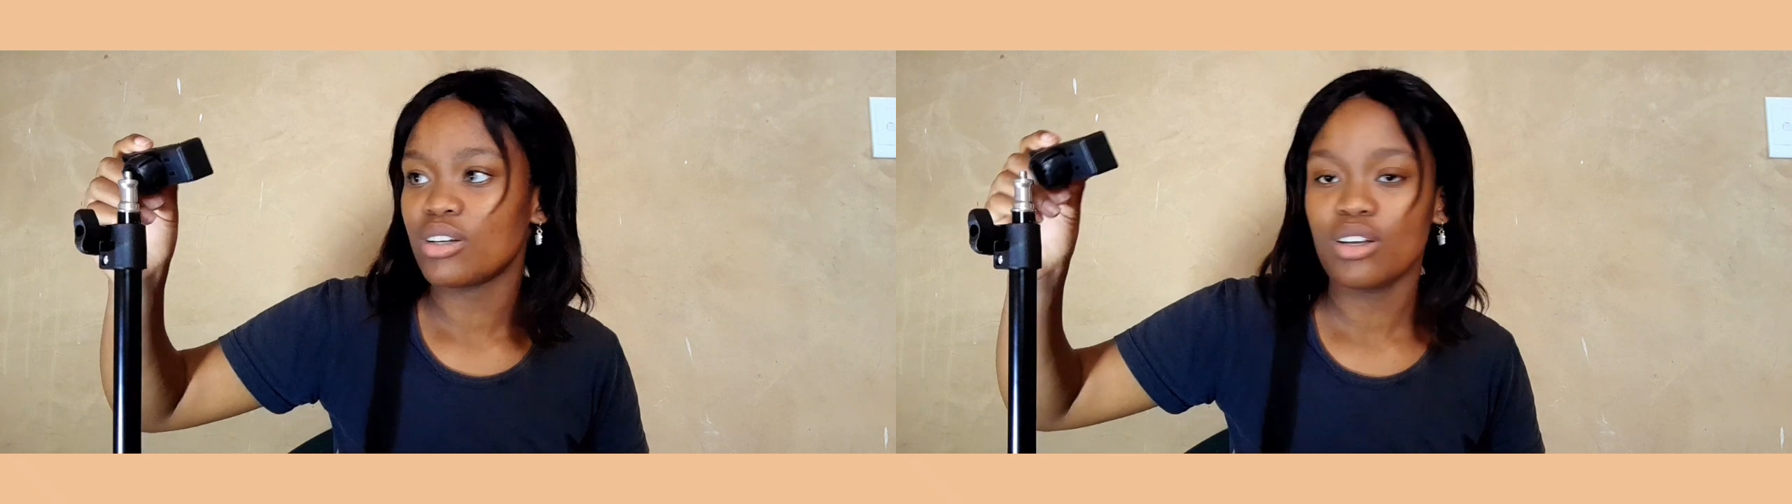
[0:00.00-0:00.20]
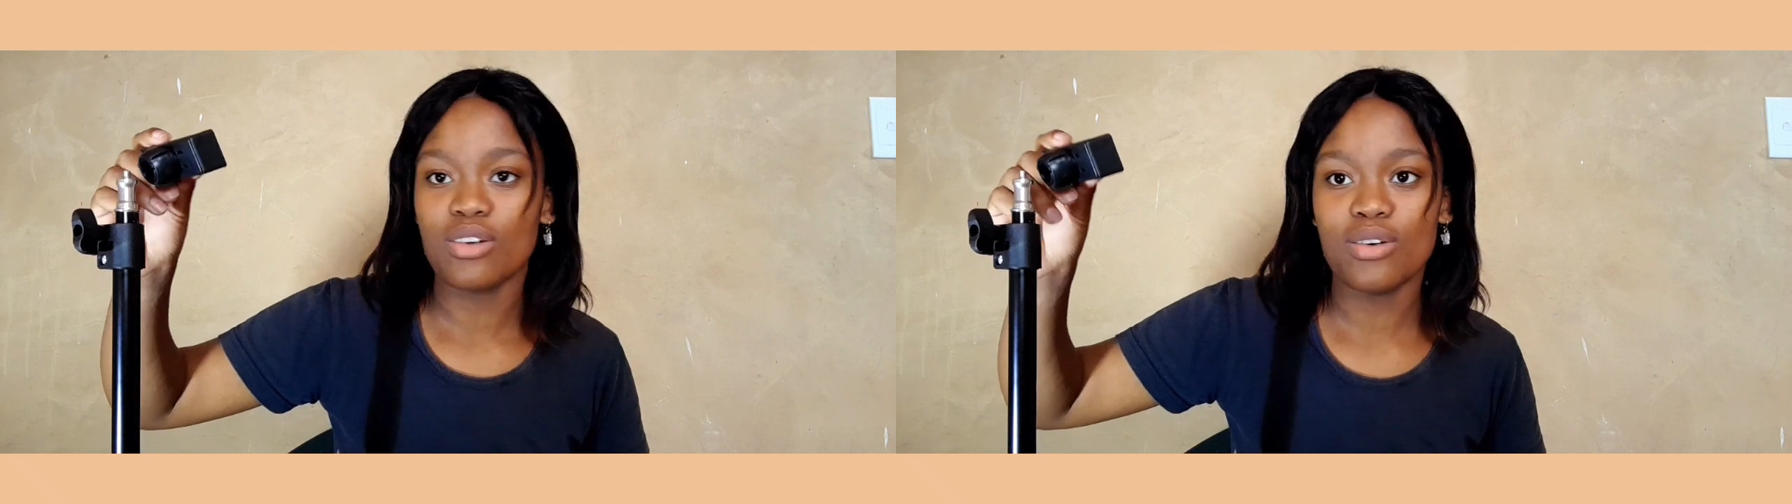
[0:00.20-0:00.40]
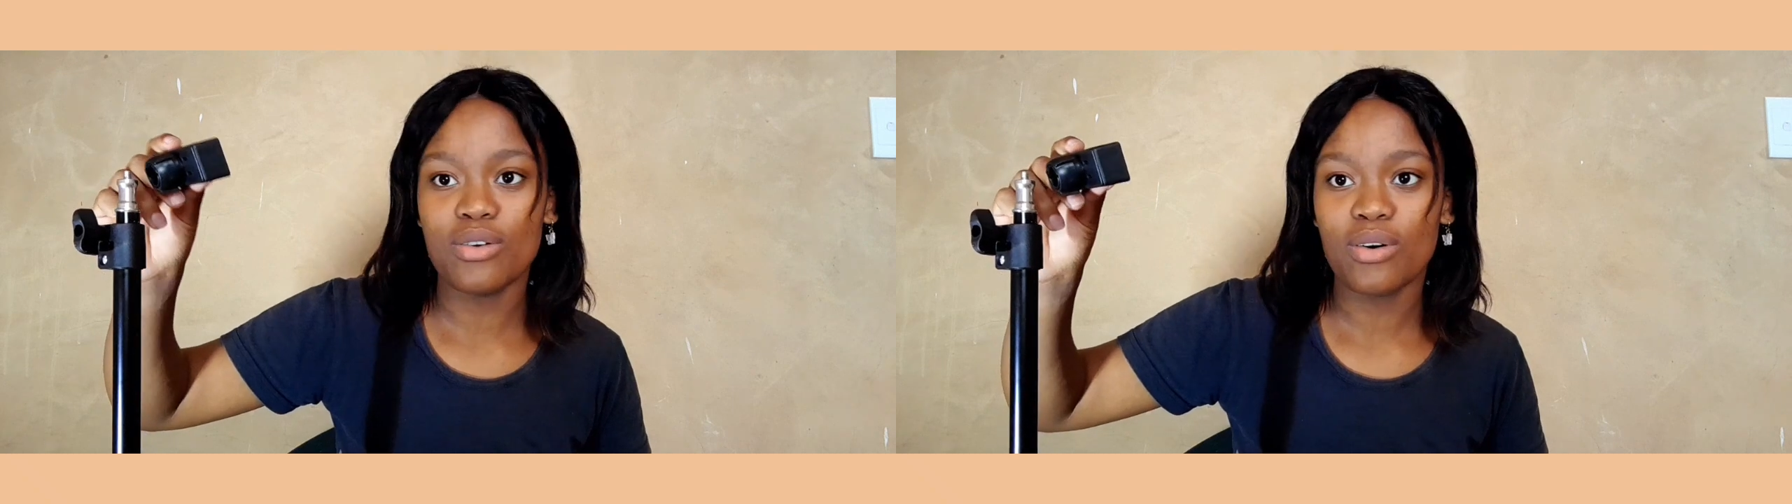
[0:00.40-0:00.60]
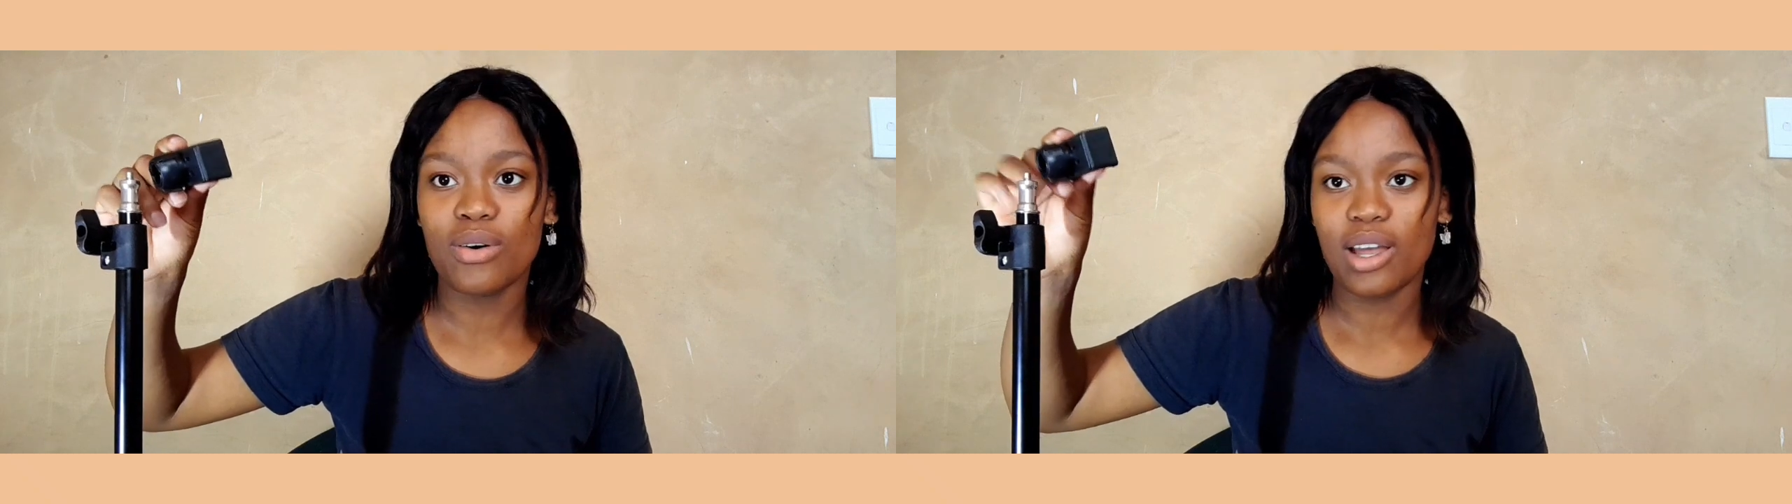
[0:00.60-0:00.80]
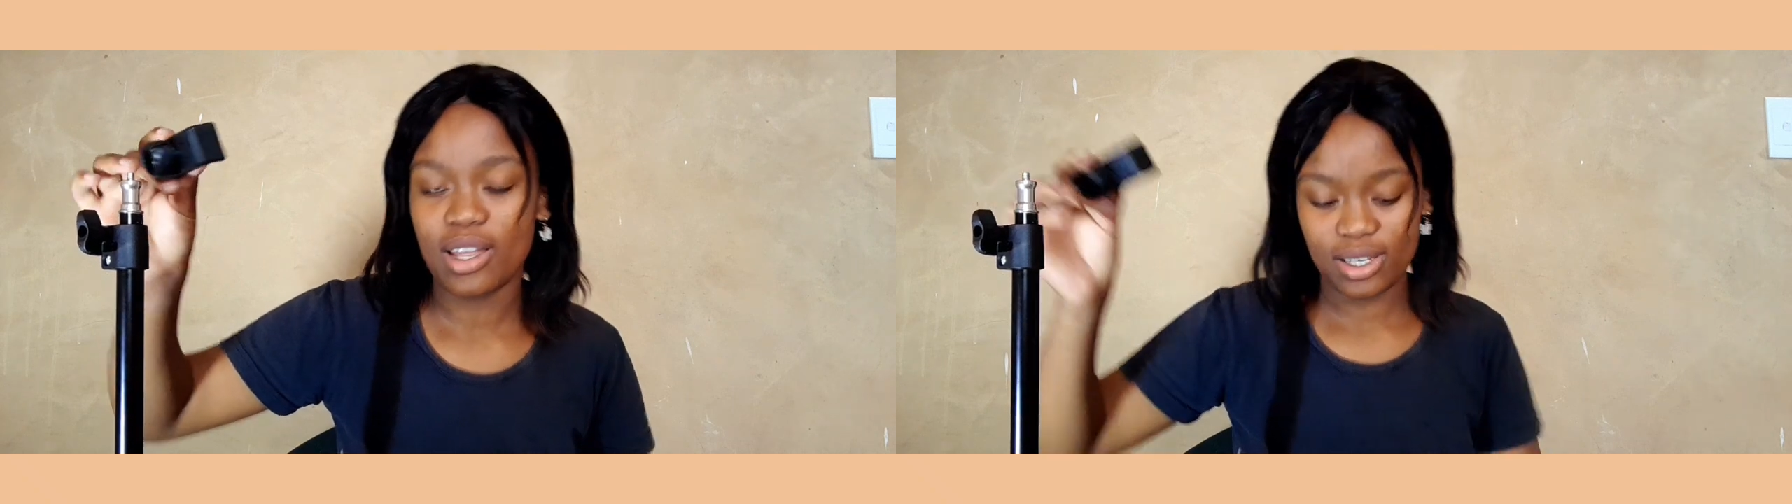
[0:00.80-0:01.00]

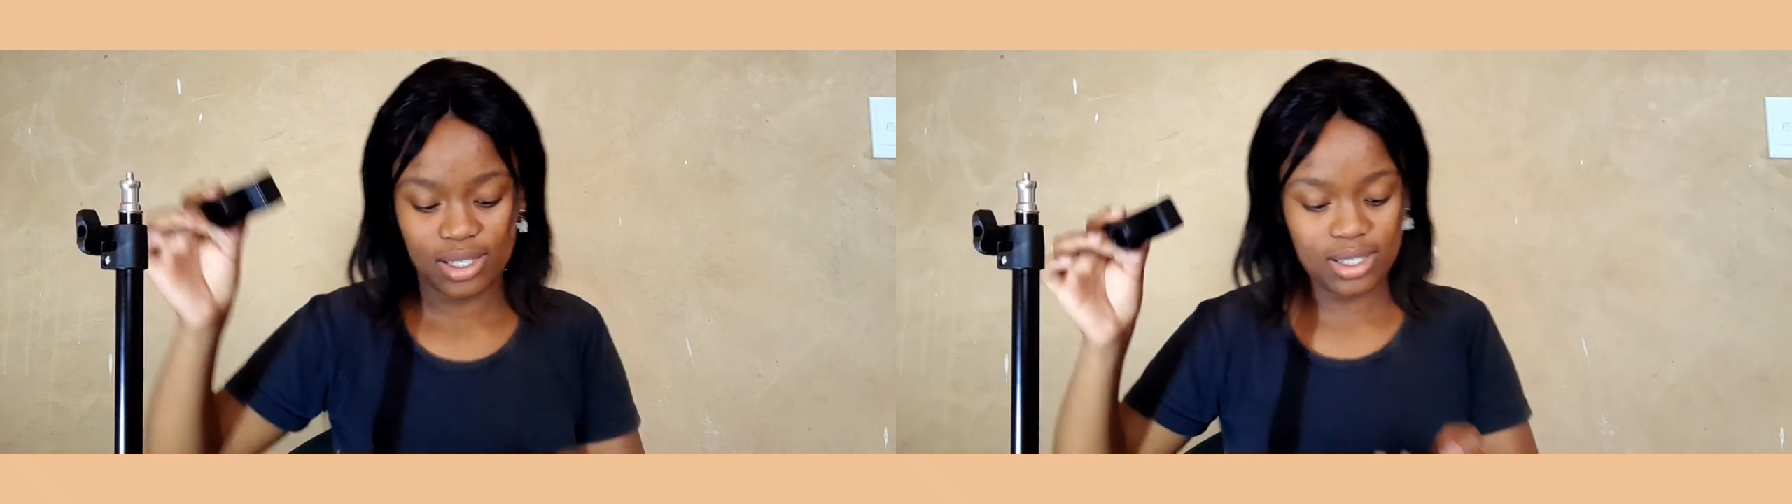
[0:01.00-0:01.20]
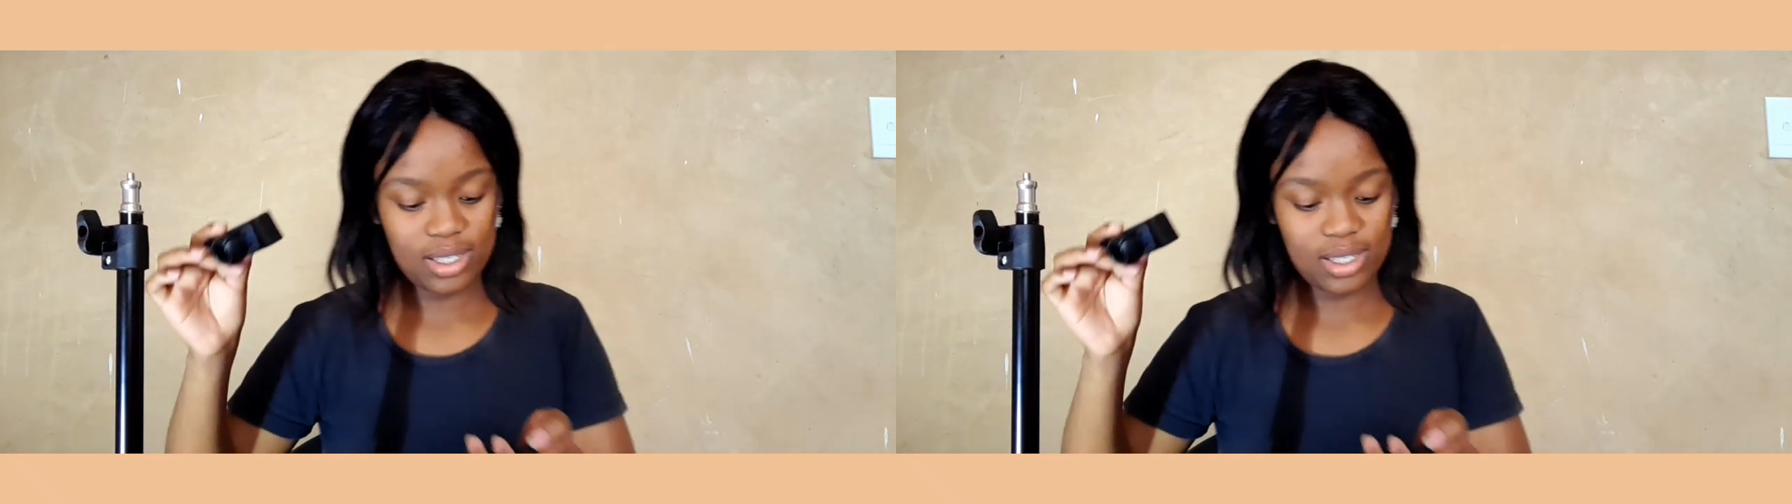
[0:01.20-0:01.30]
and